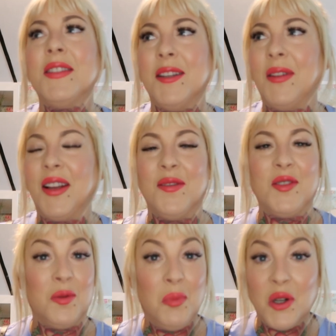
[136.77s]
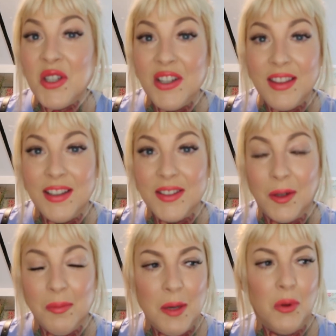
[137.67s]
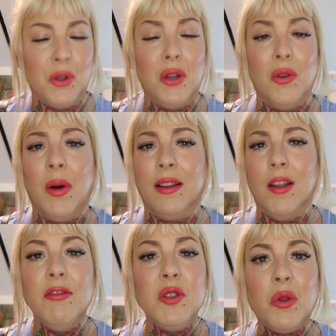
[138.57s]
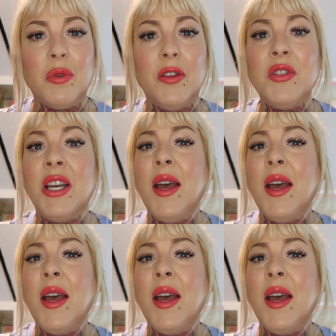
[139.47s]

seem like I'm just pushing things on people. You know, I love to thrift